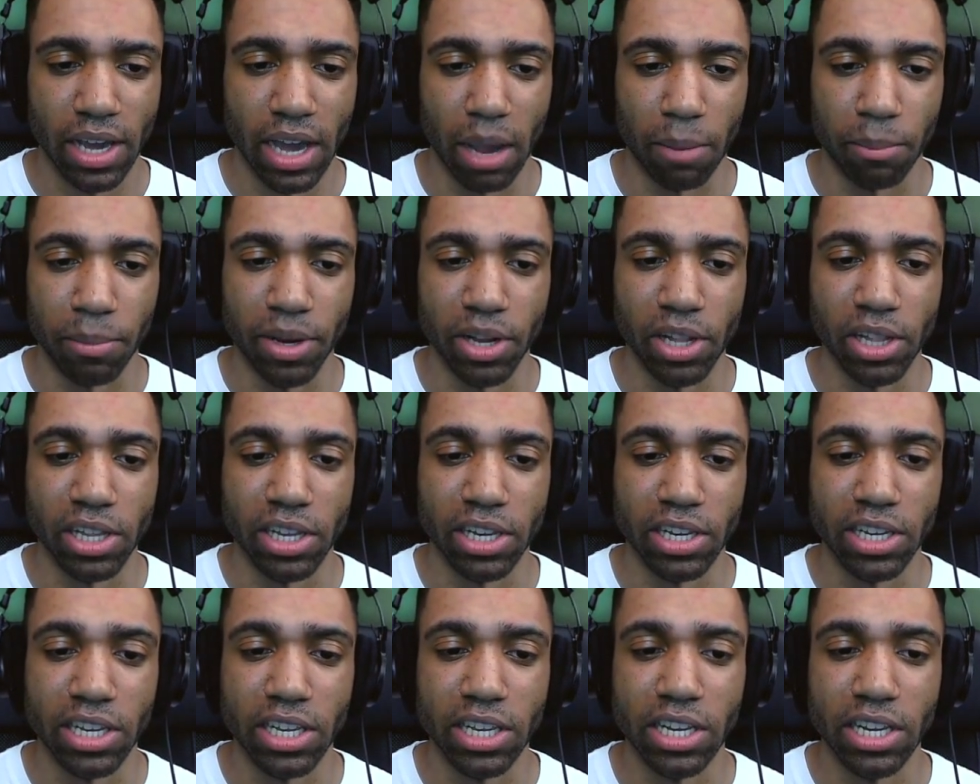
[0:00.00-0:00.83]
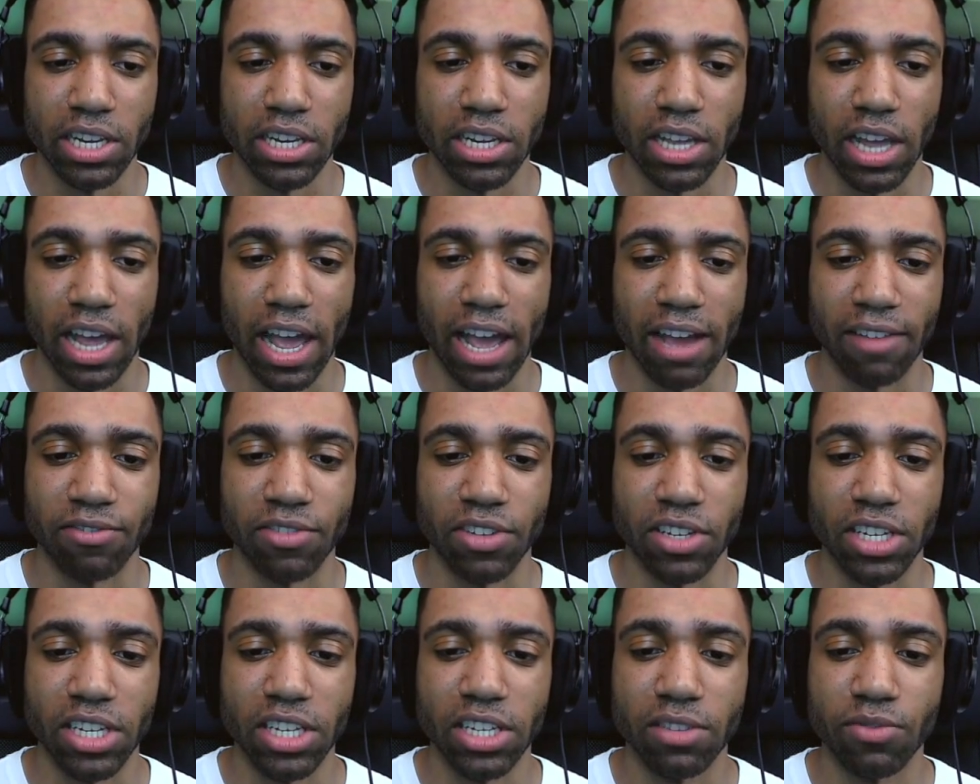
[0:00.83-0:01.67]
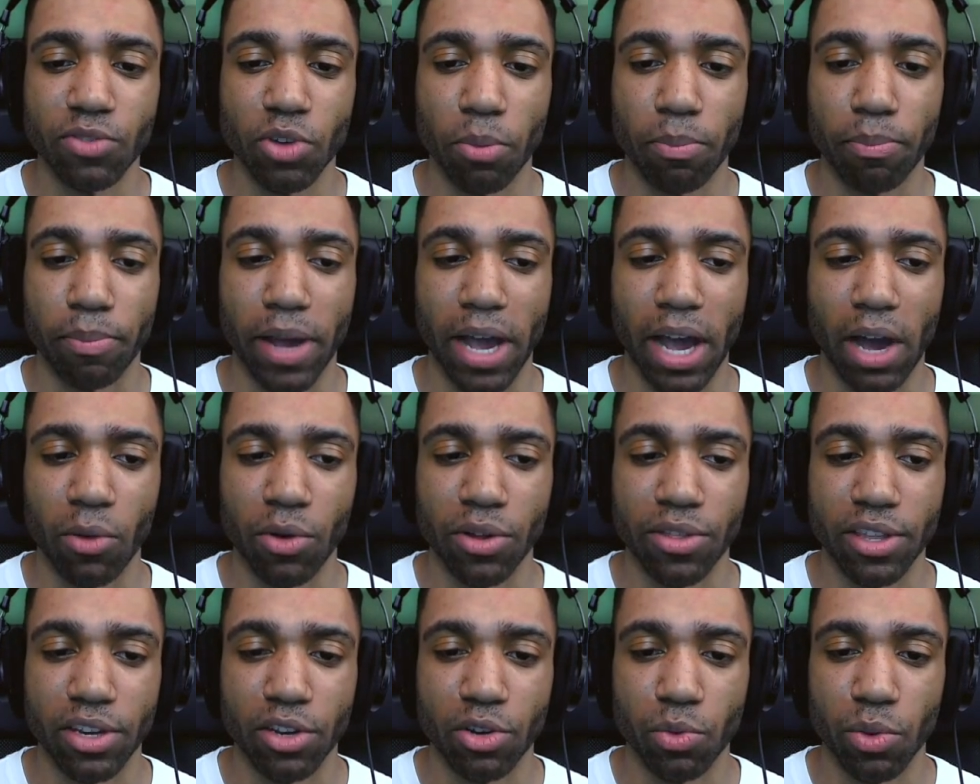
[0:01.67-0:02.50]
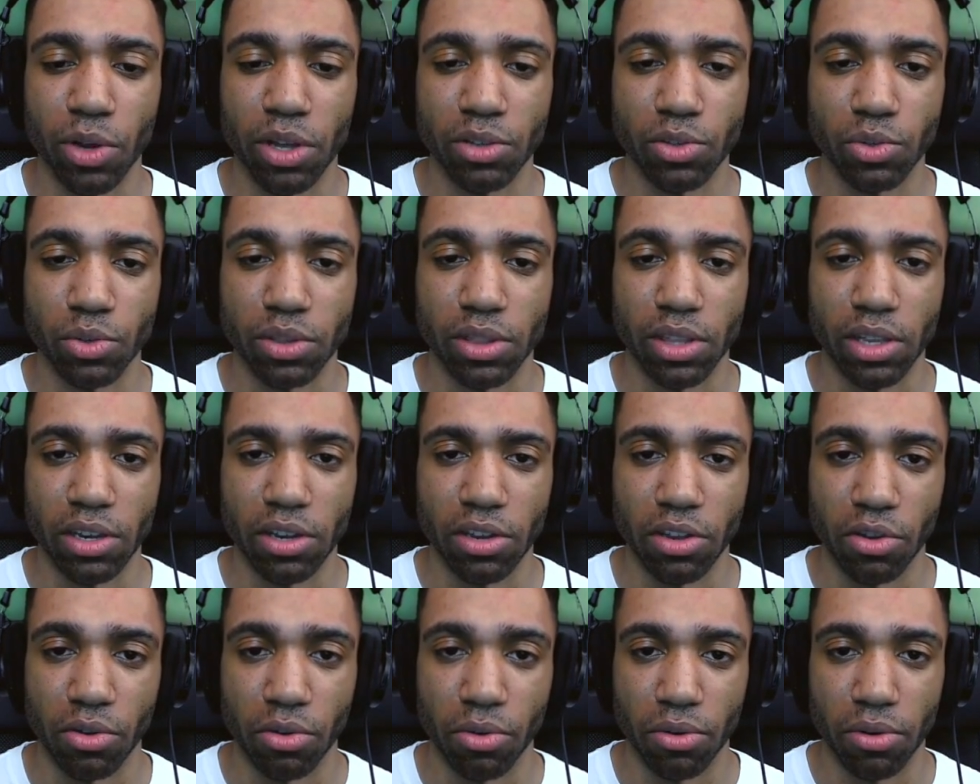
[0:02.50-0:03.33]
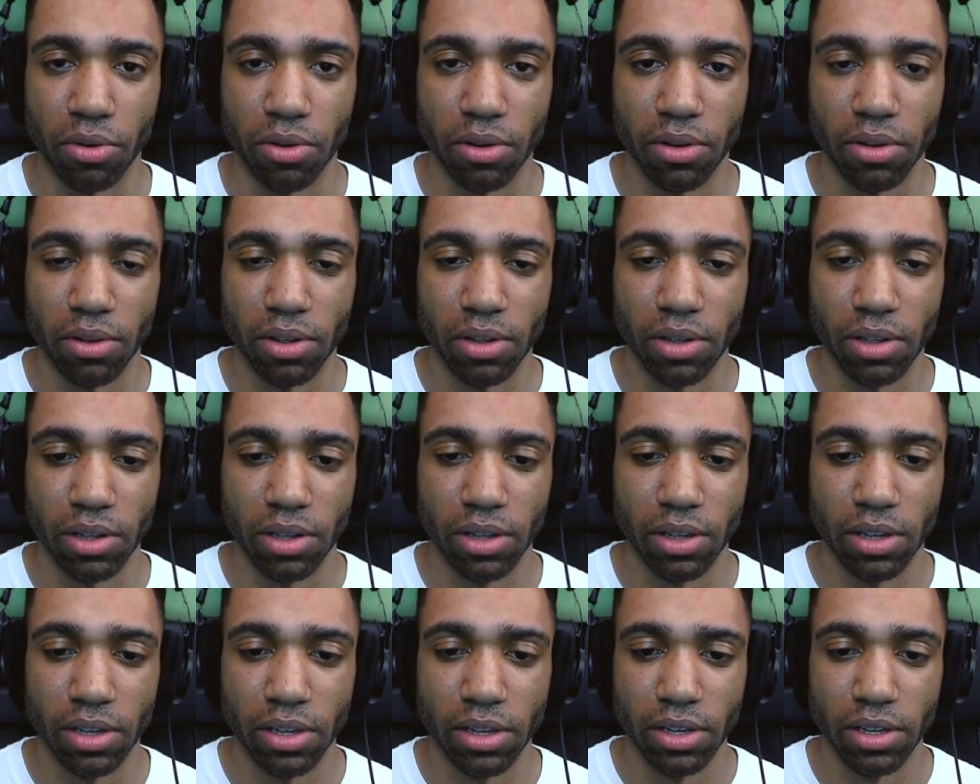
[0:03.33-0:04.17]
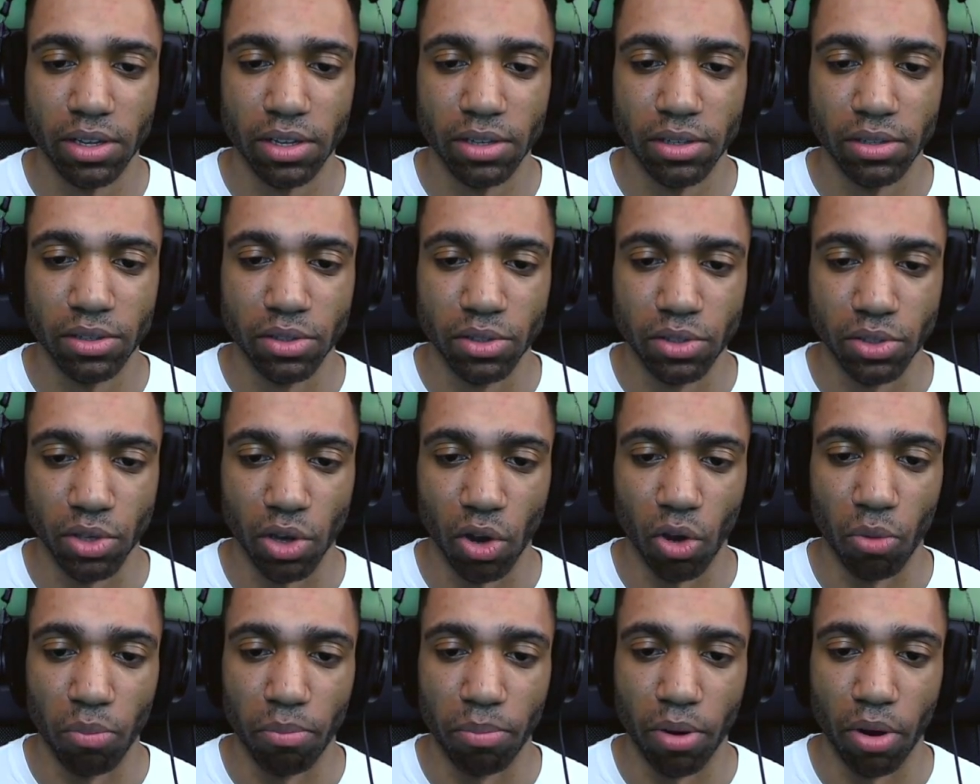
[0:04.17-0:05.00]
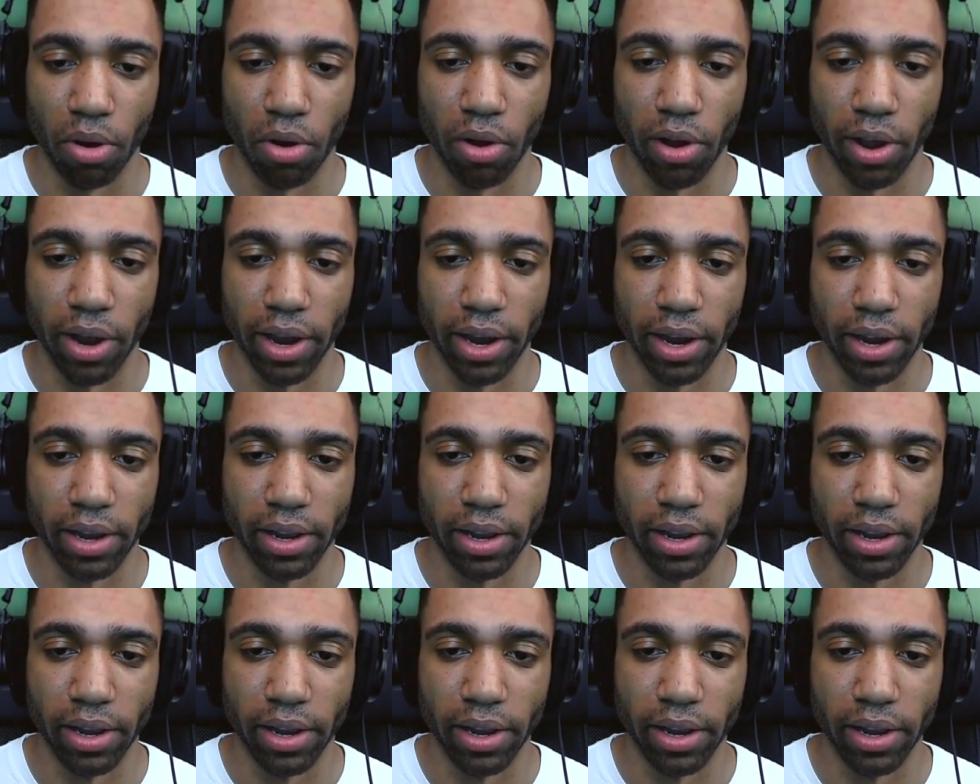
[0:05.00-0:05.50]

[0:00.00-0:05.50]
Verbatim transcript: I merely have need of your power that dwells within you. So, boy.